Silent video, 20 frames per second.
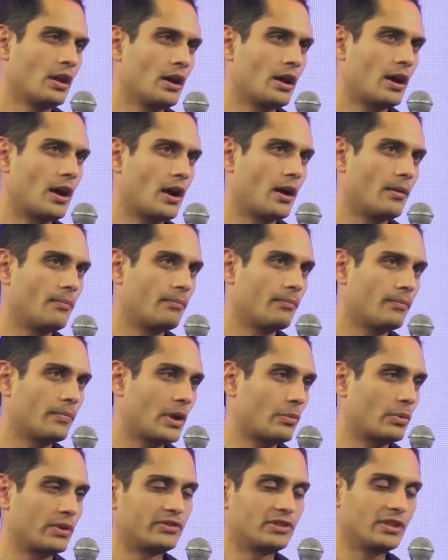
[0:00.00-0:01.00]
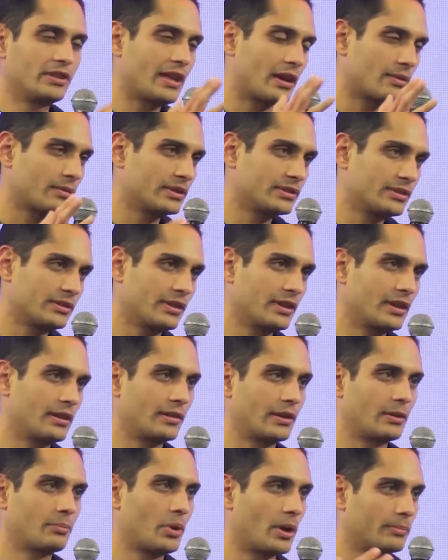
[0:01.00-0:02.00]
And we've seen that recently,
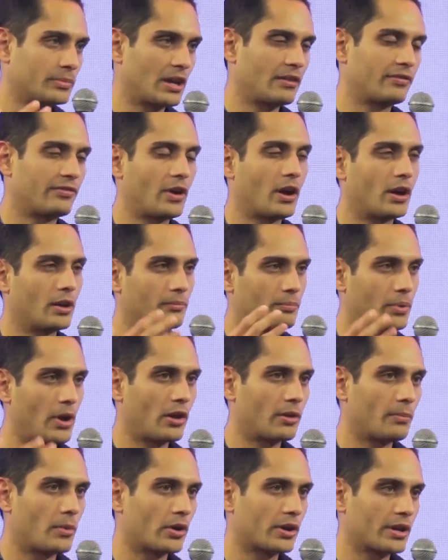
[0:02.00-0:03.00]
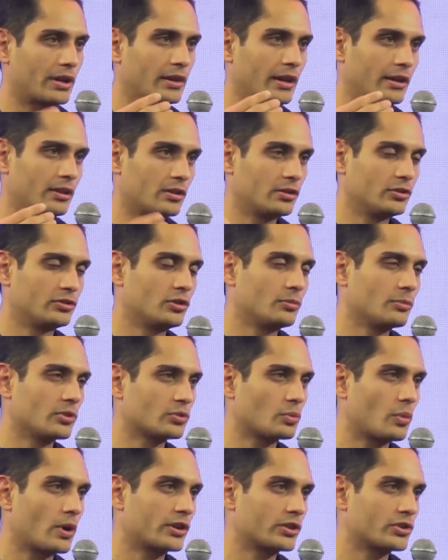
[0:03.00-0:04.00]
like Pump.Fund, Polymarket. Like,
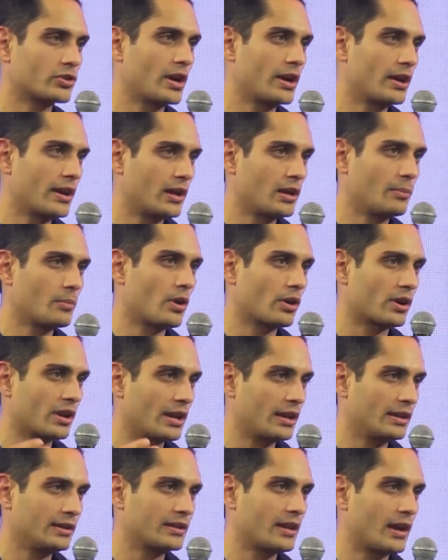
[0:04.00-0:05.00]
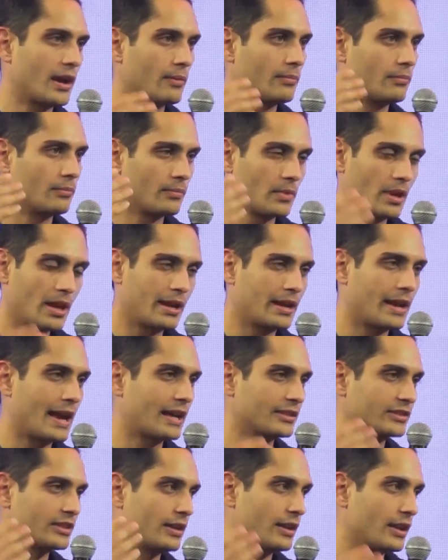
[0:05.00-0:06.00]
consumers want to trade any market, anytime, any
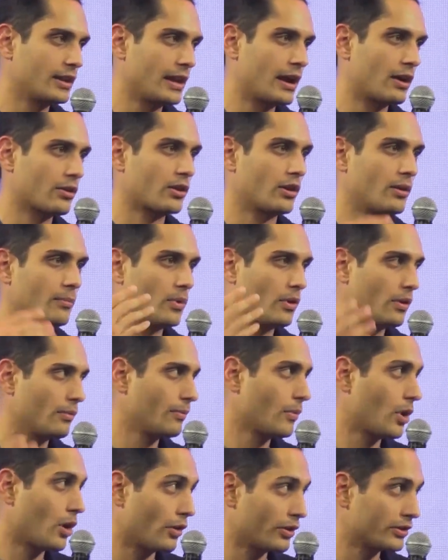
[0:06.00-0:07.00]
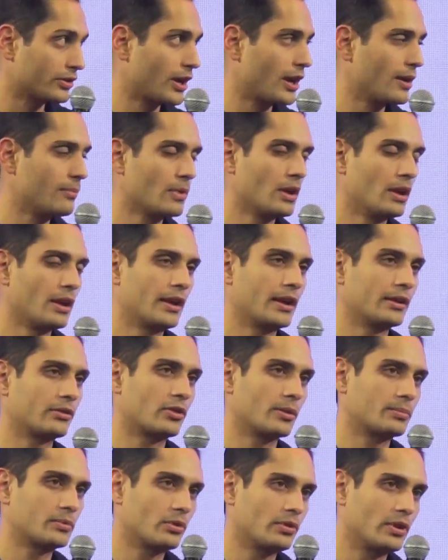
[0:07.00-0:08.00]
asset, any outcome, all the time, and
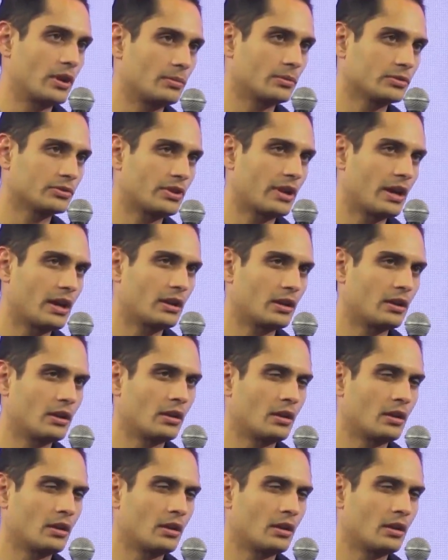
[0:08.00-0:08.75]
crypto enables that.